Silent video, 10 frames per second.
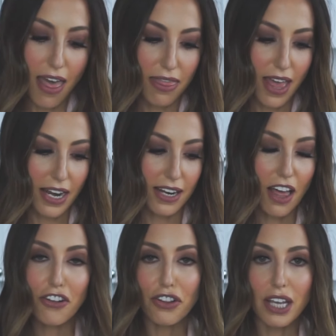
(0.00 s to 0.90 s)
And then
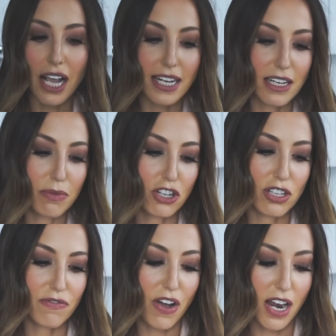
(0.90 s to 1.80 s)
another thing I did, which
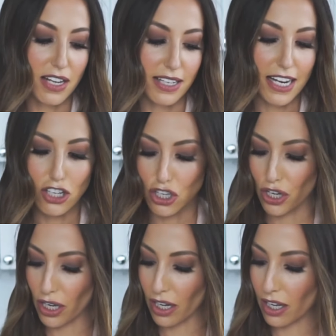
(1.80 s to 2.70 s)
is fun, is I
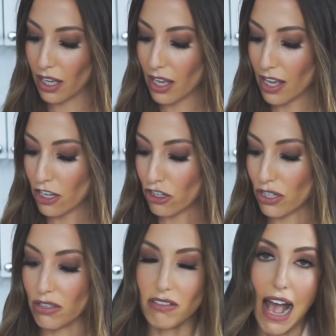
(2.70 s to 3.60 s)
took
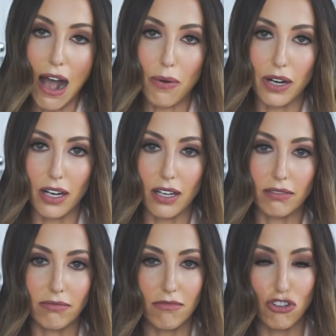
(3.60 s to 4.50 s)
just
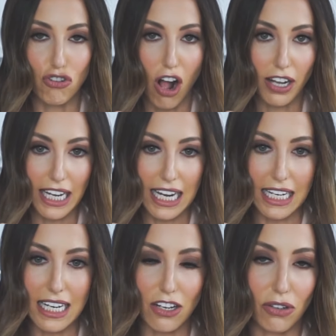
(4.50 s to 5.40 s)
sour straw
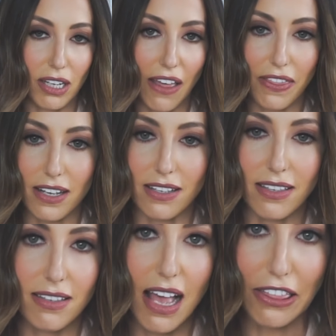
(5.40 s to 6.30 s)
candy. You could get
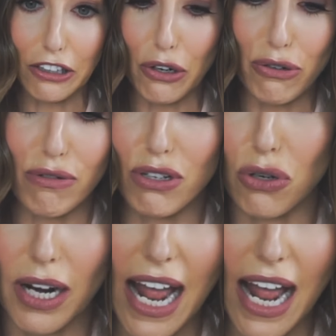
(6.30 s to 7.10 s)
this at the grocery store